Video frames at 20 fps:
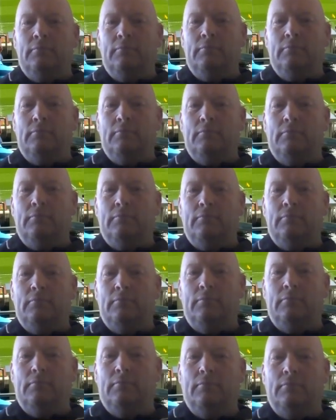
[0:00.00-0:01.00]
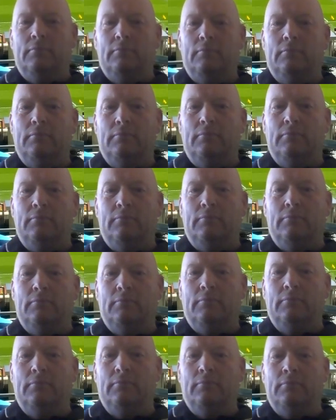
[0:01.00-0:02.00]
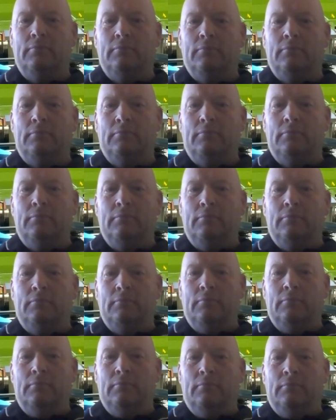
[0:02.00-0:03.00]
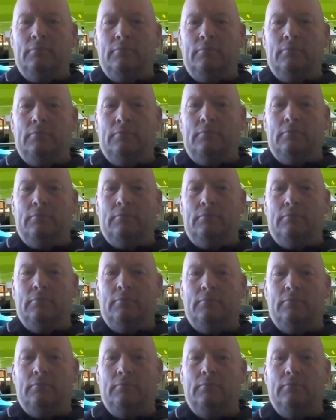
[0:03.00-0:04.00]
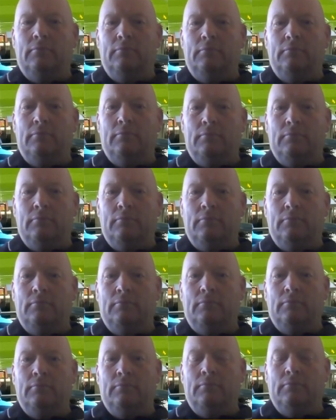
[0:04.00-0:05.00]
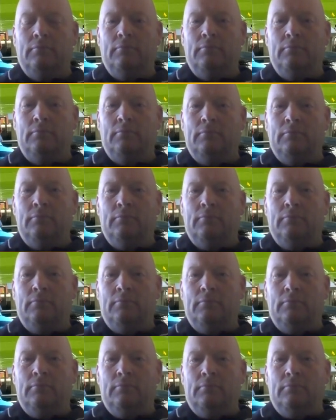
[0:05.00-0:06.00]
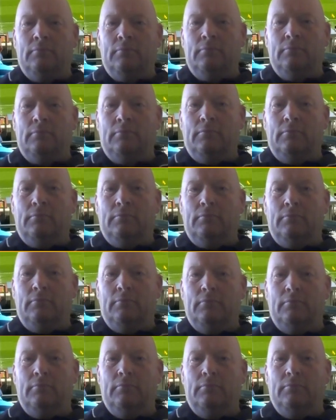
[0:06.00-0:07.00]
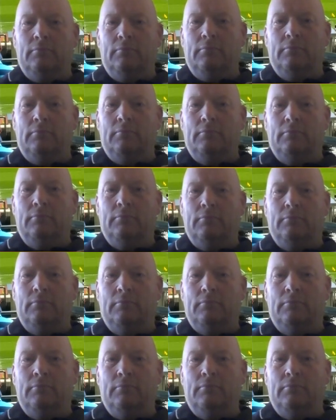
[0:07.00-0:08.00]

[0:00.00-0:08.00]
(silent)